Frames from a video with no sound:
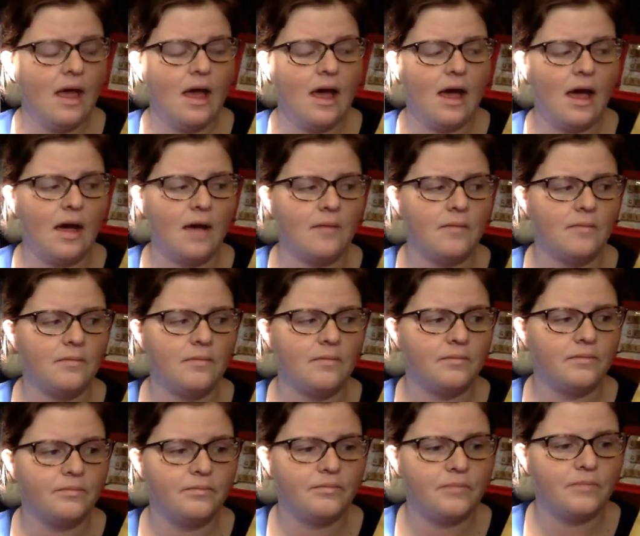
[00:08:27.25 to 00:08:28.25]

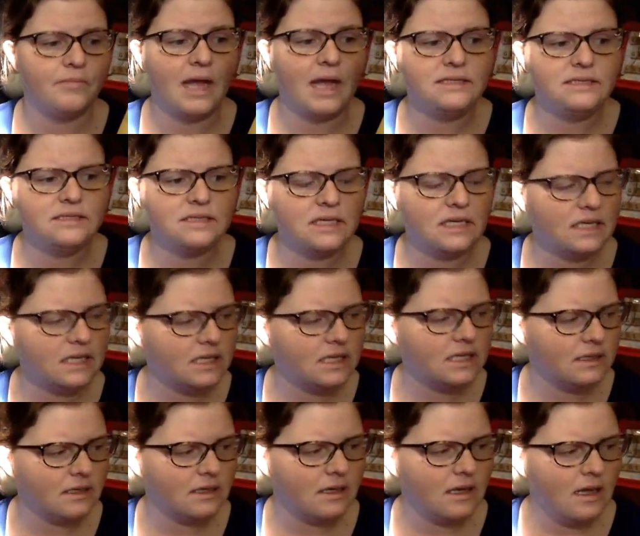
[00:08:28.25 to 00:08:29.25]
I
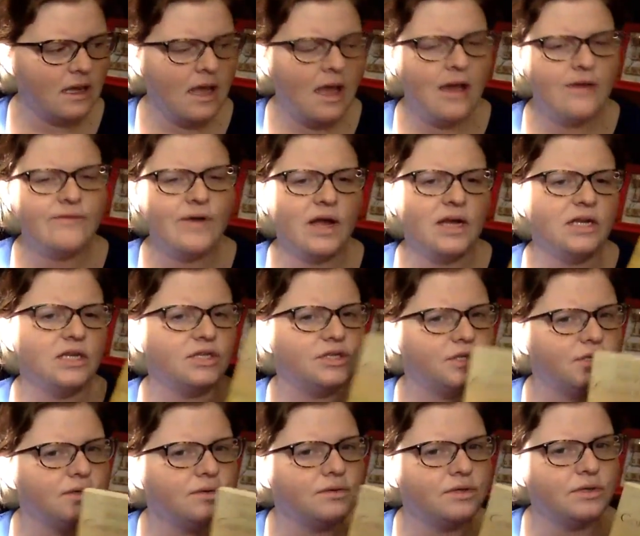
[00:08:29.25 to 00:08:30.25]
didn't find it
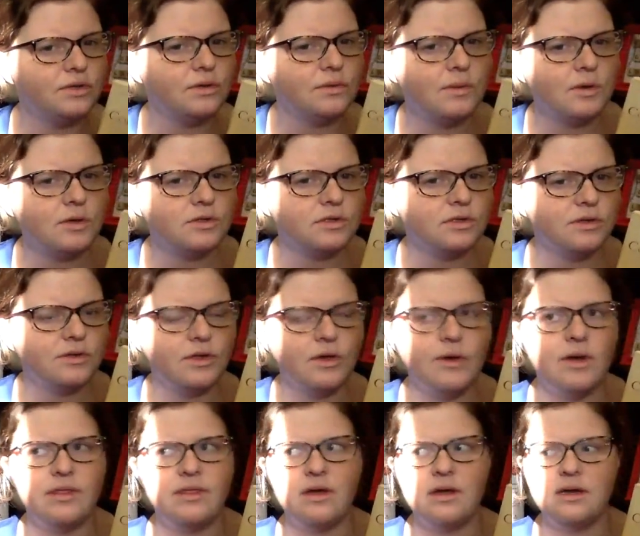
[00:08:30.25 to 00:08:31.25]
too emotional, though.
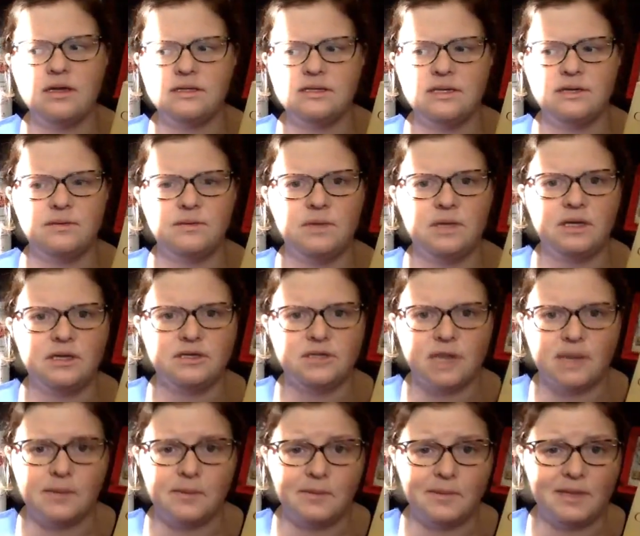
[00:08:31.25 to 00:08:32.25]
I thought it did a really good
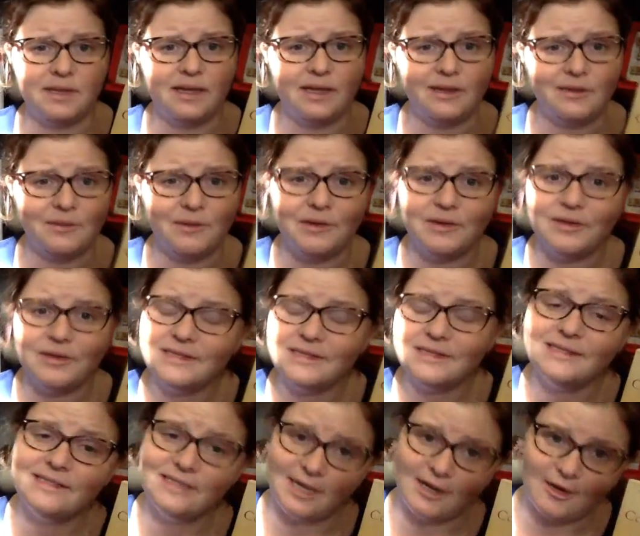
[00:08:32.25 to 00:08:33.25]
job of being like, well, this
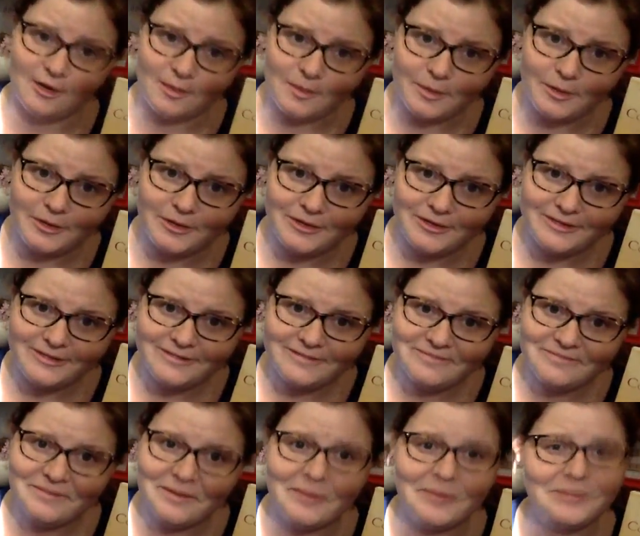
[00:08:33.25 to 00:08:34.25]
is terrible,
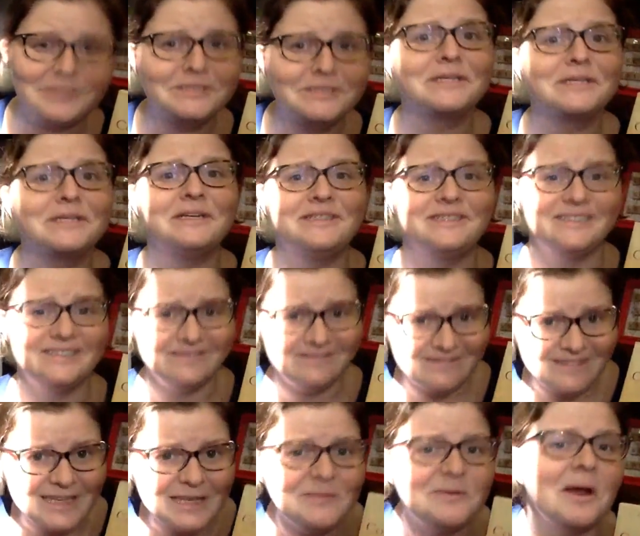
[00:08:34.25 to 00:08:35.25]
but we're just gonna
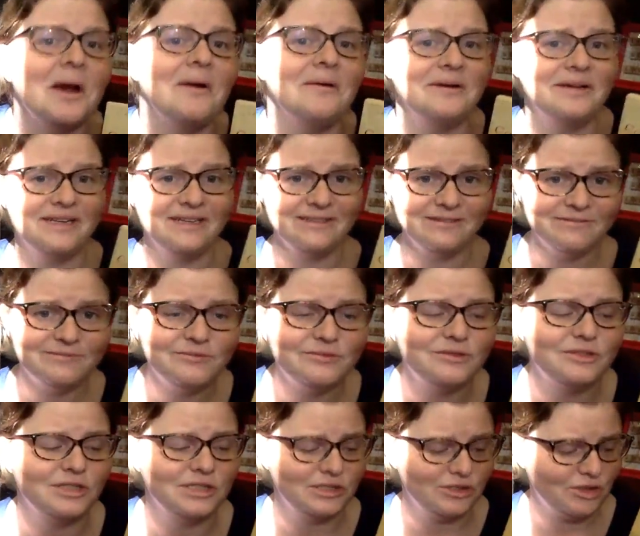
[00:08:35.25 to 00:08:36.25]
keep going.
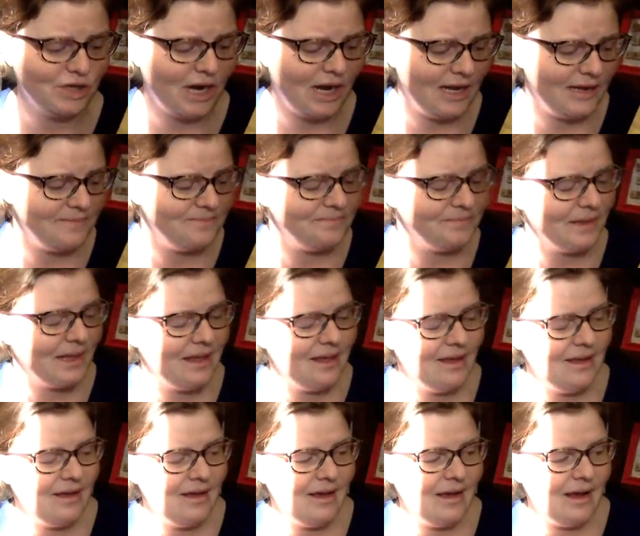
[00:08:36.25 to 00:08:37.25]
Just try
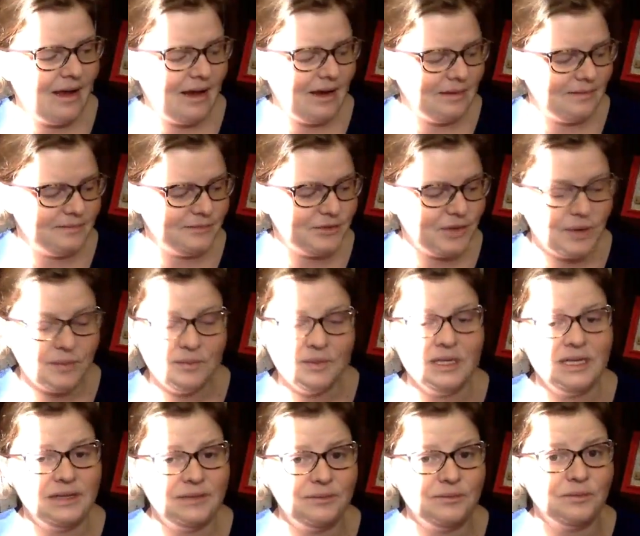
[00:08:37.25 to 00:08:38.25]
it. So I
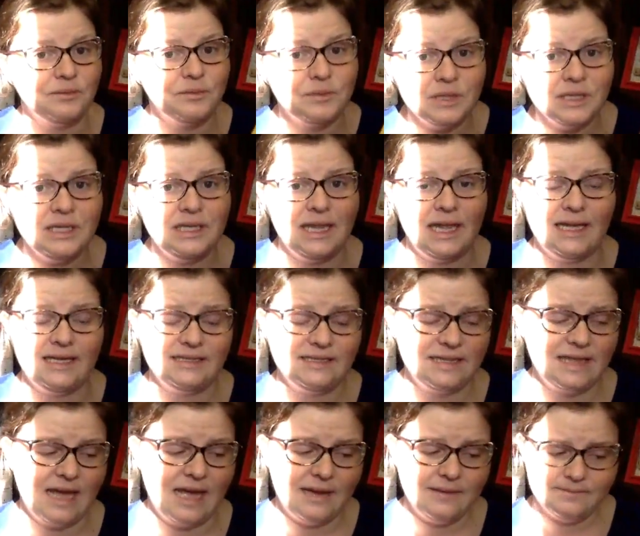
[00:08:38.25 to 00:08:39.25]
really, really liked
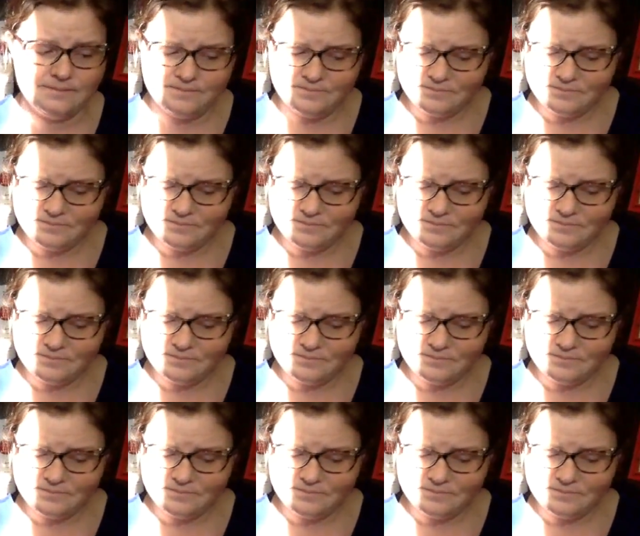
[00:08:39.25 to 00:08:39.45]
that.